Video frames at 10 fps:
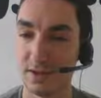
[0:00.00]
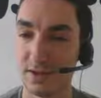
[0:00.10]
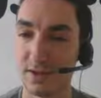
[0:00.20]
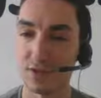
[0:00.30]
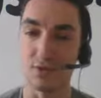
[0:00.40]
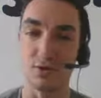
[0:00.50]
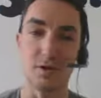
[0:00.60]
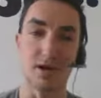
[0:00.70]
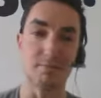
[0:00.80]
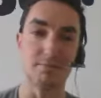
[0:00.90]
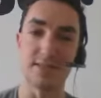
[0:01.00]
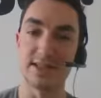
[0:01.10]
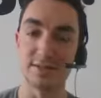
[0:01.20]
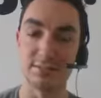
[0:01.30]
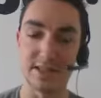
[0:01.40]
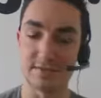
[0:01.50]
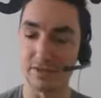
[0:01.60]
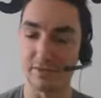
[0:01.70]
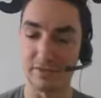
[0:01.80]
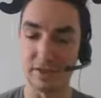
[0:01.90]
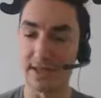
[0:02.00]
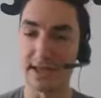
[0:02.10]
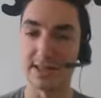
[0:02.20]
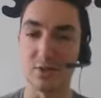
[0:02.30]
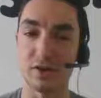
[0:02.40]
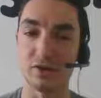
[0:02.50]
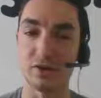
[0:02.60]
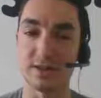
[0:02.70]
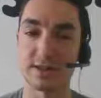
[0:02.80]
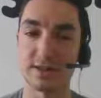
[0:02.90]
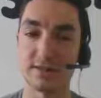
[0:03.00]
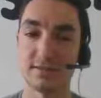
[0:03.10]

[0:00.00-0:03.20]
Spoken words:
So please feel free to ask questions.